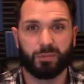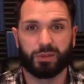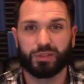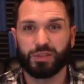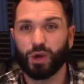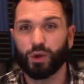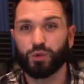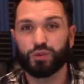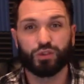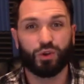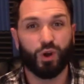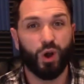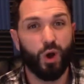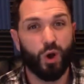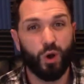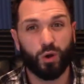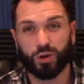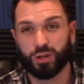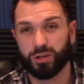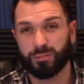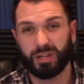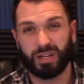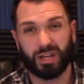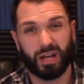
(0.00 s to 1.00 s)
But those are
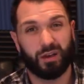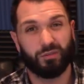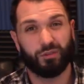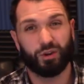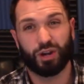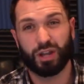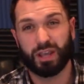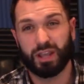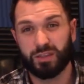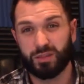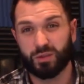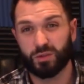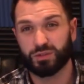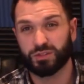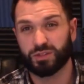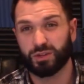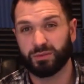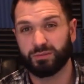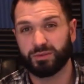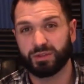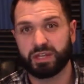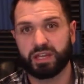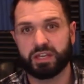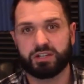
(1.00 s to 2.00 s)
all going to be covered in those
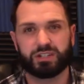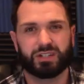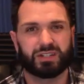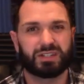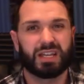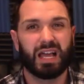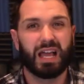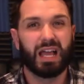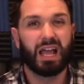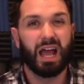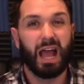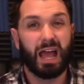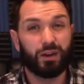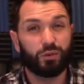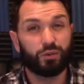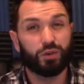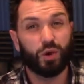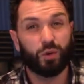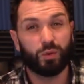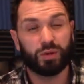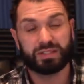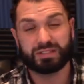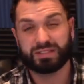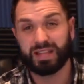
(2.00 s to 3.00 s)
certifications. I don't
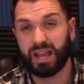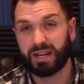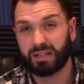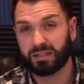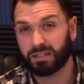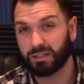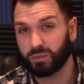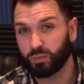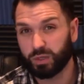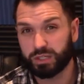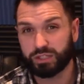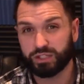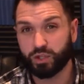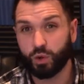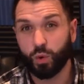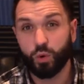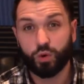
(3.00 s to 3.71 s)
know exactly which